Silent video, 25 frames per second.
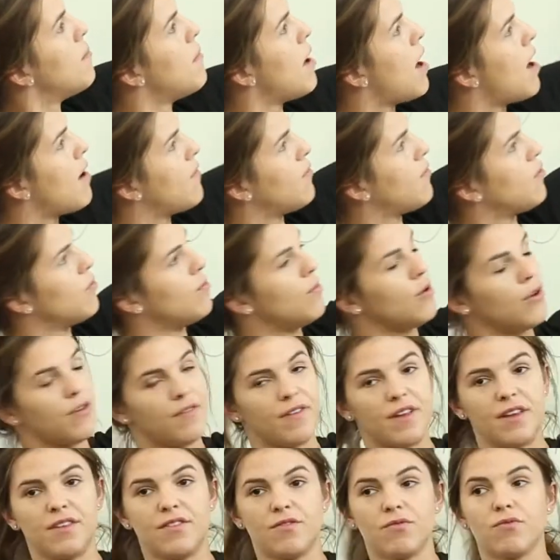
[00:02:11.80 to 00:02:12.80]
Marvel
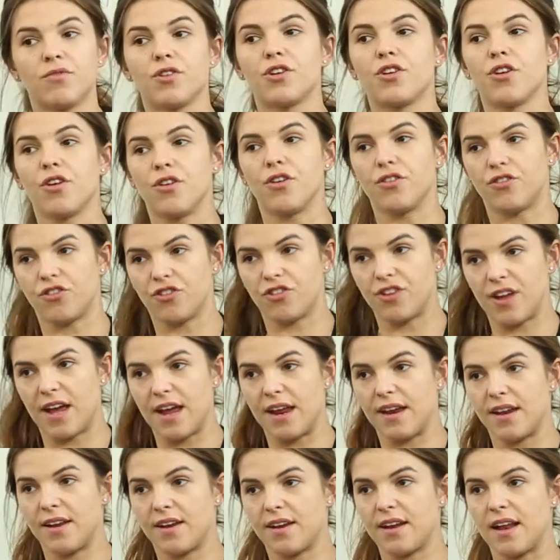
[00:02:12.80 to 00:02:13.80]
movies
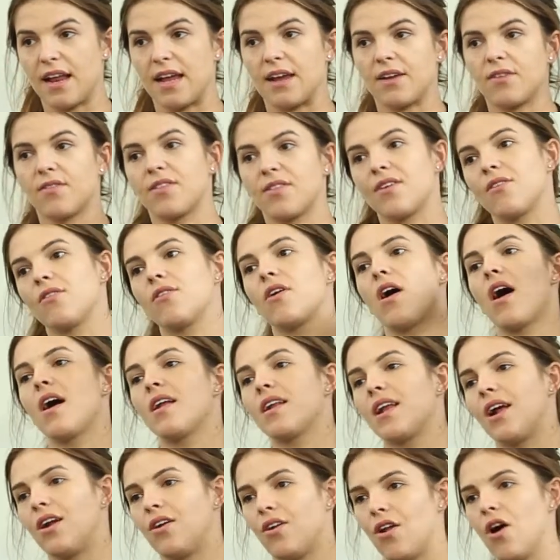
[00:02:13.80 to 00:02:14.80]
regurgitated. Like, there
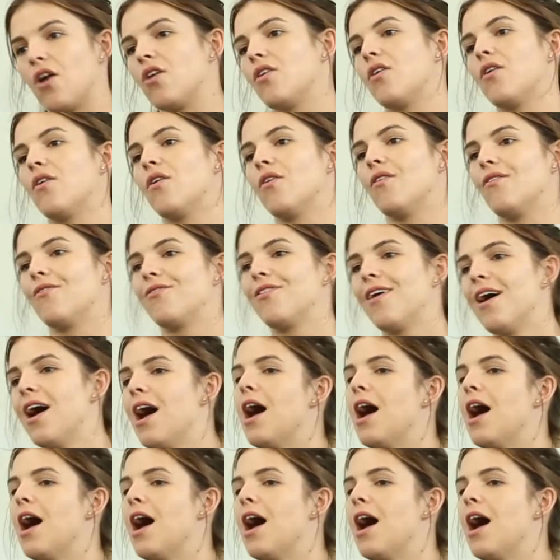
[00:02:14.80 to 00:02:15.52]
aren't a lot of